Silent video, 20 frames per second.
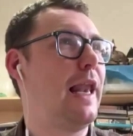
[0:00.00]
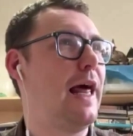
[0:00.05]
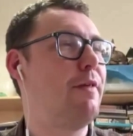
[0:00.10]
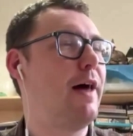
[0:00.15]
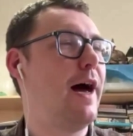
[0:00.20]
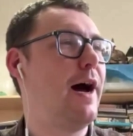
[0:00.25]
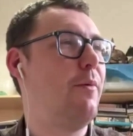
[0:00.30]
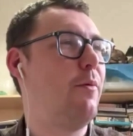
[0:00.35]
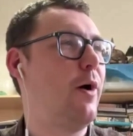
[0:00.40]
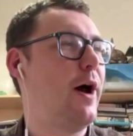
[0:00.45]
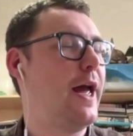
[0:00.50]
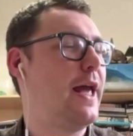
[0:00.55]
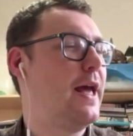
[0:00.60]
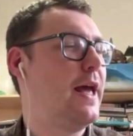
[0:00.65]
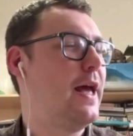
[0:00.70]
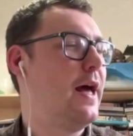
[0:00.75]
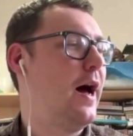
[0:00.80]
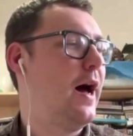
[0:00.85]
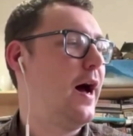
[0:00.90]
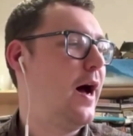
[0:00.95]
be claimed that way.
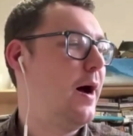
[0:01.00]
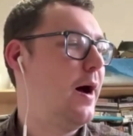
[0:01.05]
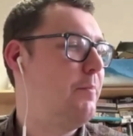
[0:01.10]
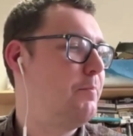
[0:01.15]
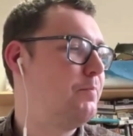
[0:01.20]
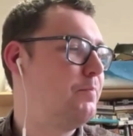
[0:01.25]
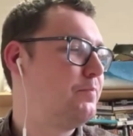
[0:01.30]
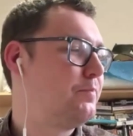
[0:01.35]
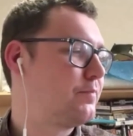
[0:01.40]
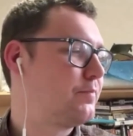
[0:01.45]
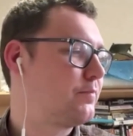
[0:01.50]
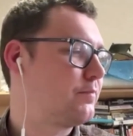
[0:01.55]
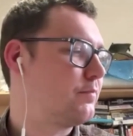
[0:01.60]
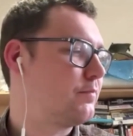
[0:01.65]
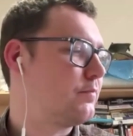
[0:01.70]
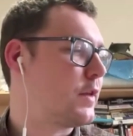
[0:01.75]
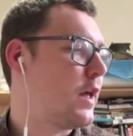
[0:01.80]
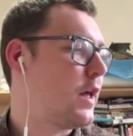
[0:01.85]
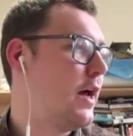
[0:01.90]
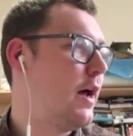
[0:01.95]

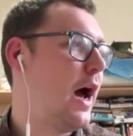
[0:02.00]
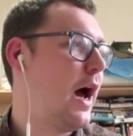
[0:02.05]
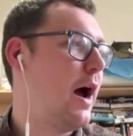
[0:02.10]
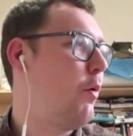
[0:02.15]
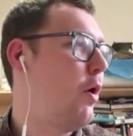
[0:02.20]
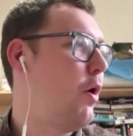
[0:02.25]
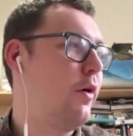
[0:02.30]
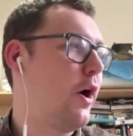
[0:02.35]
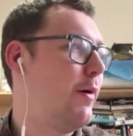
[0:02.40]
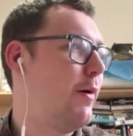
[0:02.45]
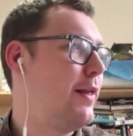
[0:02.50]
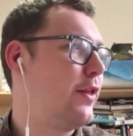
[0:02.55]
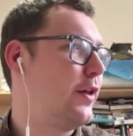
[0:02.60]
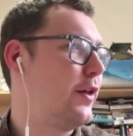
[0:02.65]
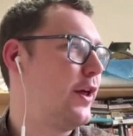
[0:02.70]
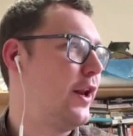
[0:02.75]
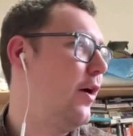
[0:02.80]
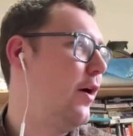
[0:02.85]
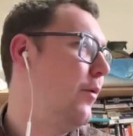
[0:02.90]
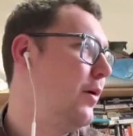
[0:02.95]
I won't go
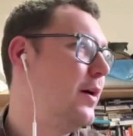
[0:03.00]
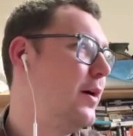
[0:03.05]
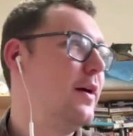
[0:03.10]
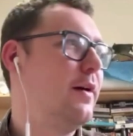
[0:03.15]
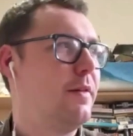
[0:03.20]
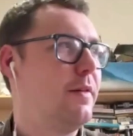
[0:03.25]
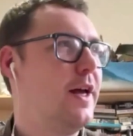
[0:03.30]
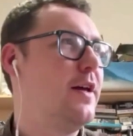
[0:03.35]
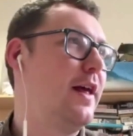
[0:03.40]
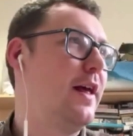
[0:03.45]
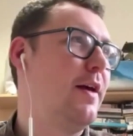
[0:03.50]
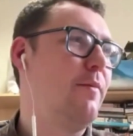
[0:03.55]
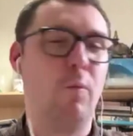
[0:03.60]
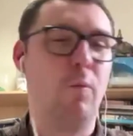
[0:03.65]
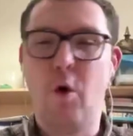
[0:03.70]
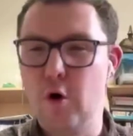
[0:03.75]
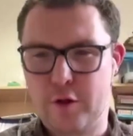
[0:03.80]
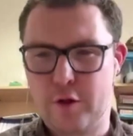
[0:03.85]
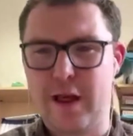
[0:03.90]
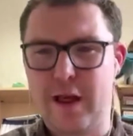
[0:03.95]
into,
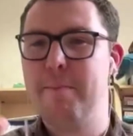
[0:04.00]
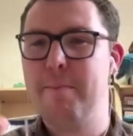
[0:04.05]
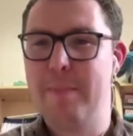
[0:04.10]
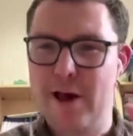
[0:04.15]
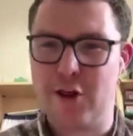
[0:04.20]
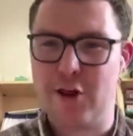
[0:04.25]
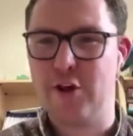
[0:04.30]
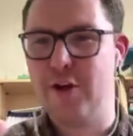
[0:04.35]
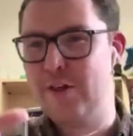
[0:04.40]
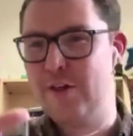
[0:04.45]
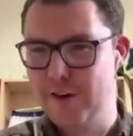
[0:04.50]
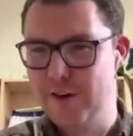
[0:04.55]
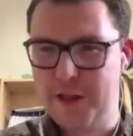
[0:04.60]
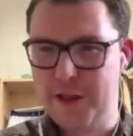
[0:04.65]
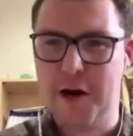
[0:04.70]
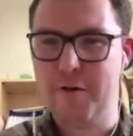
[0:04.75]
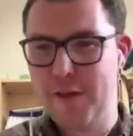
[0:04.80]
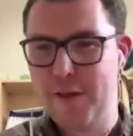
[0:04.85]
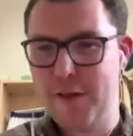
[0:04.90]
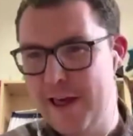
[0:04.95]
wartime measures,
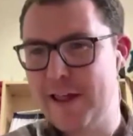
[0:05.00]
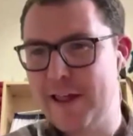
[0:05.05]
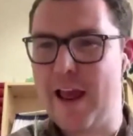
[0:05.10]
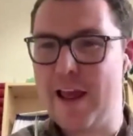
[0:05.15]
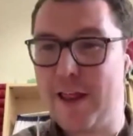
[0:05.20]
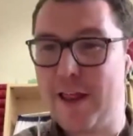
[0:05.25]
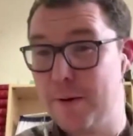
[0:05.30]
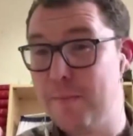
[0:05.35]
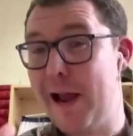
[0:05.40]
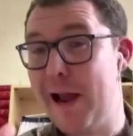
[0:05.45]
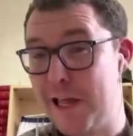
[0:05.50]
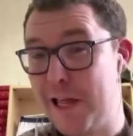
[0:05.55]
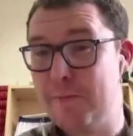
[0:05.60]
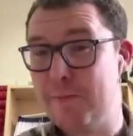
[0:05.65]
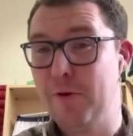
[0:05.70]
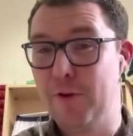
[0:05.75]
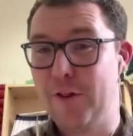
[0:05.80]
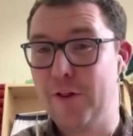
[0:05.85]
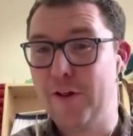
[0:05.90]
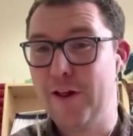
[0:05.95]
and it's
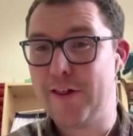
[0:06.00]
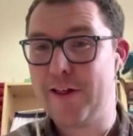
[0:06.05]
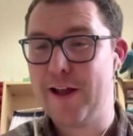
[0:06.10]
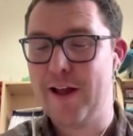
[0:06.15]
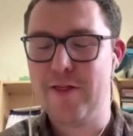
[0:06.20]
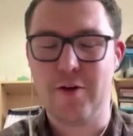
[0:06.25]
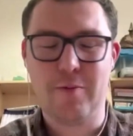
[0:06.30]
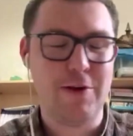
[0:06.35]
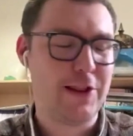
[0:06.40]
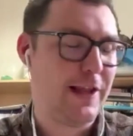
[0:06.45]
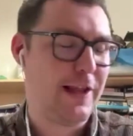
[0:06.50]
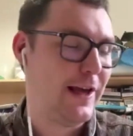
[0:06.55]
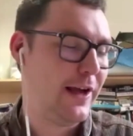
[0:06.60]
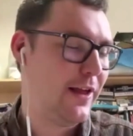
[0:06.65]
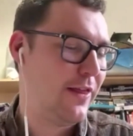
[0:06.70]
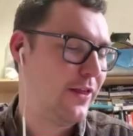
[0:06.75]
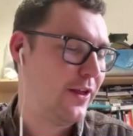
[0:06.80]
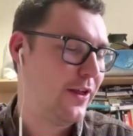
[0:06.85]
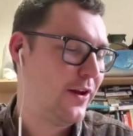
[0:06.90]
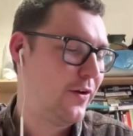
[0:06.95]
debatable to the extent to which
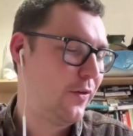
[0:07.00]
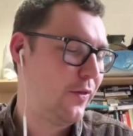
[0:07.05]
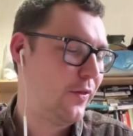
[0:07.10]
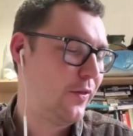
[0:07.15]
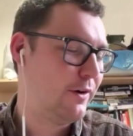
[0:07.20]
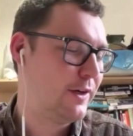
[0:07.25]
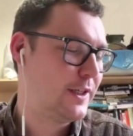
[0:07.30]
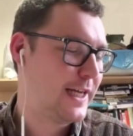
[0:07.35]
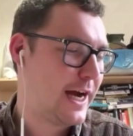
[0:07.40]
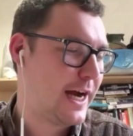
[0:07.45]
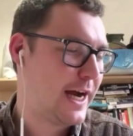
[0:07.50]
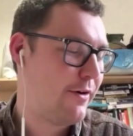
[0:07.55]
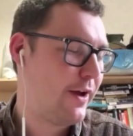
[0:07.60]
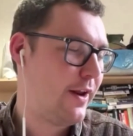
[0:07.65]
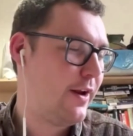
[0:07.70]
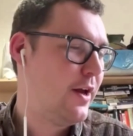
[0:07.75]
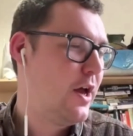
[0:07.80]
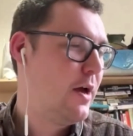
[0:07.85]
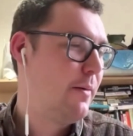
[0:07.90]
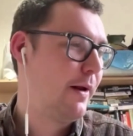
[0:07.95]
Lincoln's an
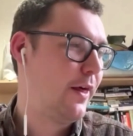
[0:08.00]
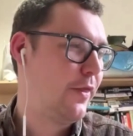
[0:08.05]
authoritarian.